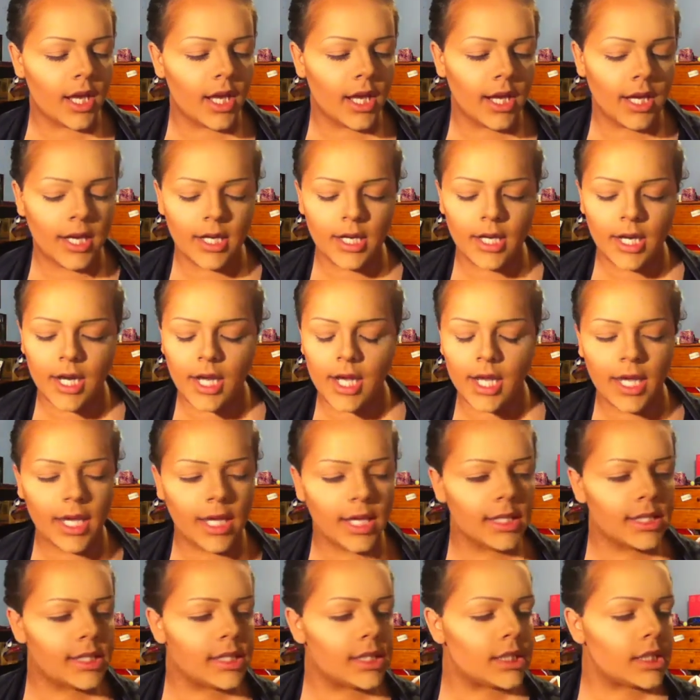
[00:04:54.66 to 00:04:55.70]
a
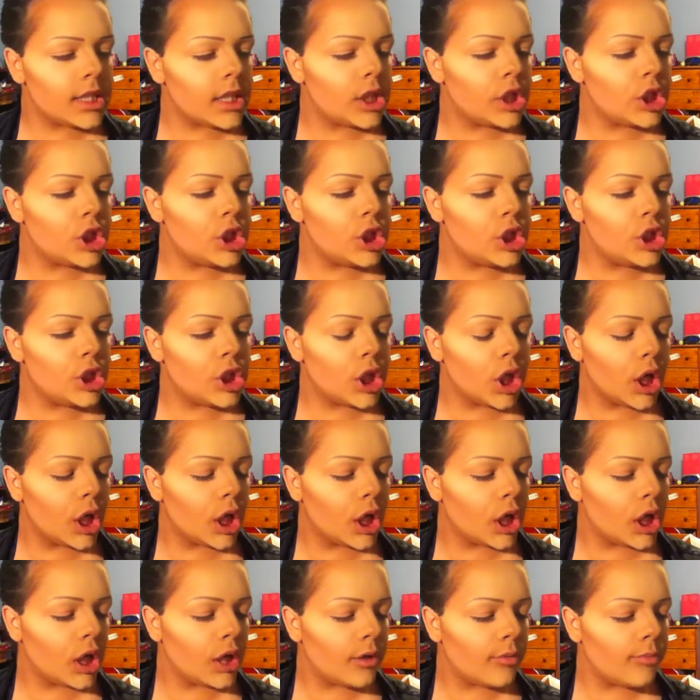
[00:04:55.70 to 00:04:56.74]
nice
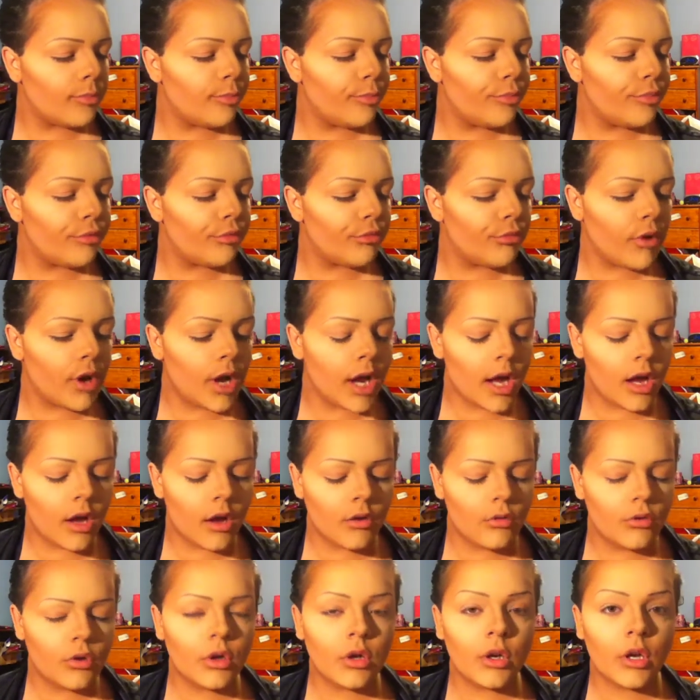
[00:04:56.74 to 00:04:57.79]
dark
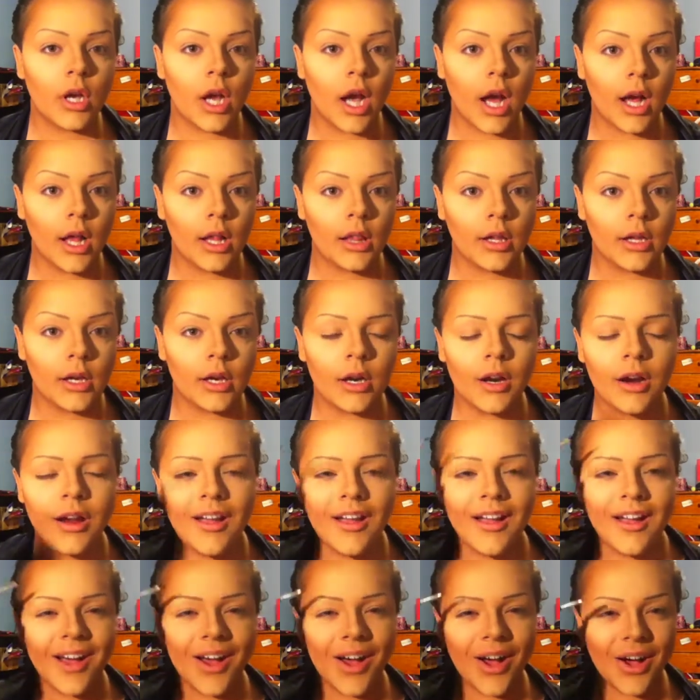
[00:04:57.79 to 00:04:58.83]
brown color.
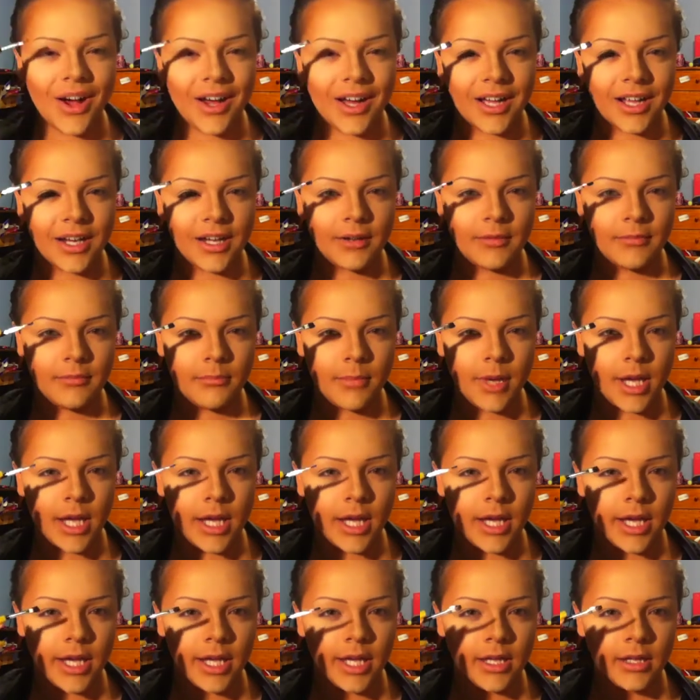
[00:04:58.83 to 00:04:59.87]
on
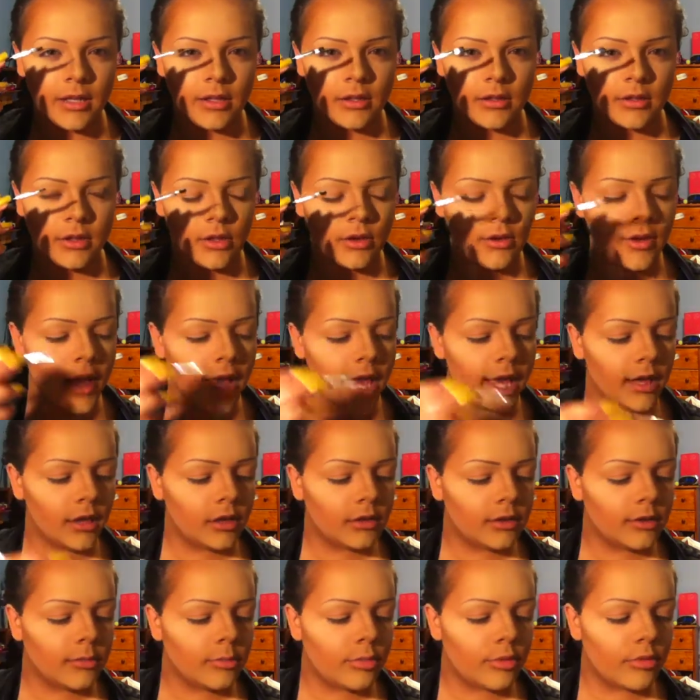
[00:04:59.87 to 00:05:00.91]
my little
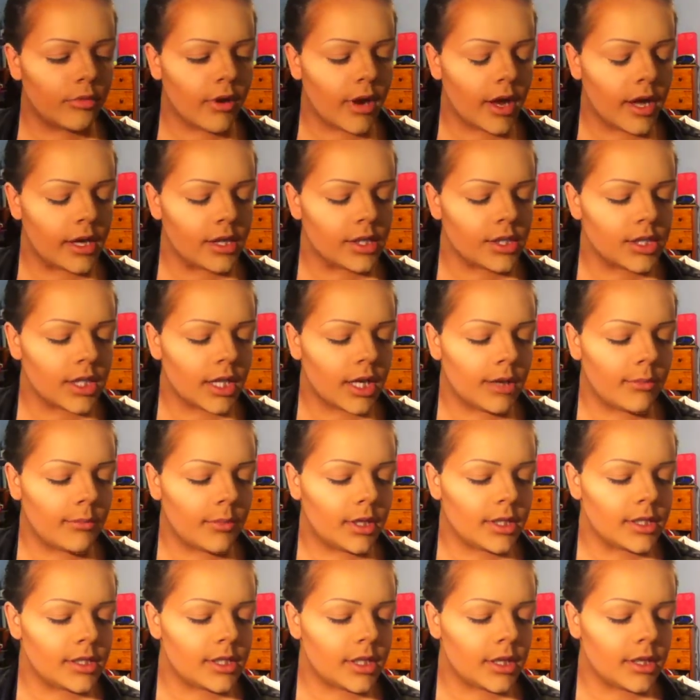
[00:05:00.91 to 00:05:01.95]
angled brush, and I'm
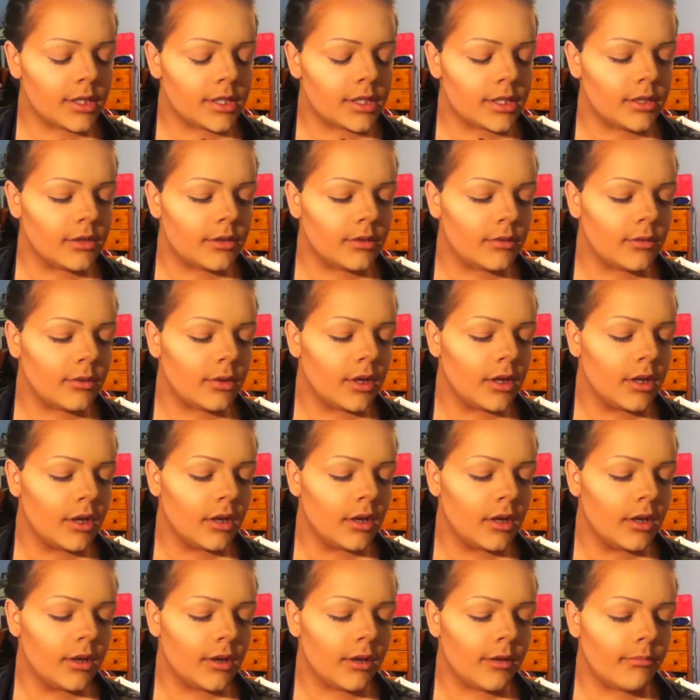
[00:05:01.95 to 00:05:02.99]
going to start to
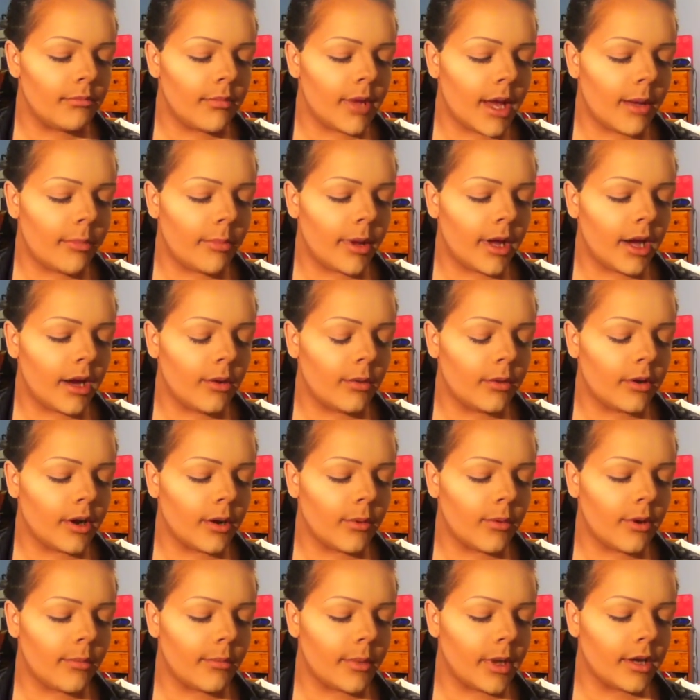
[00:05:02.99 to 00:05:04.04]
map out where
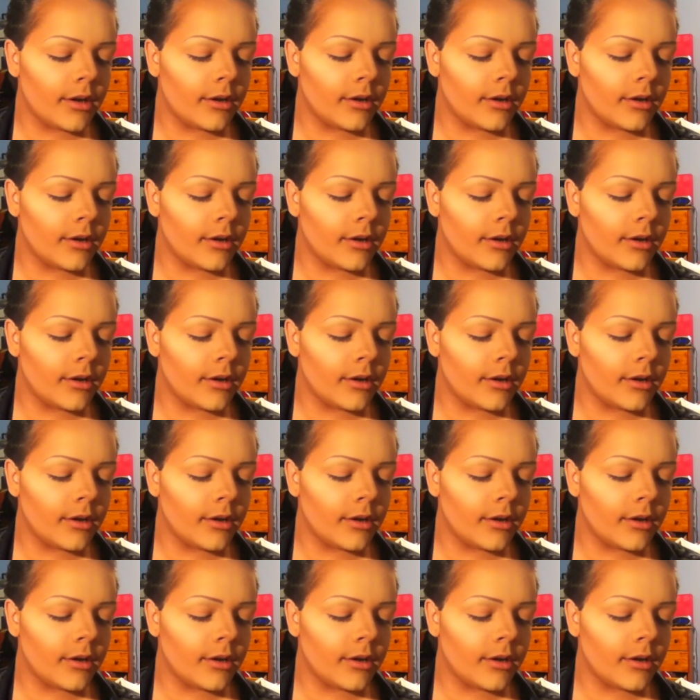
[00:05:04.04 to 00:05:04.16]
I want my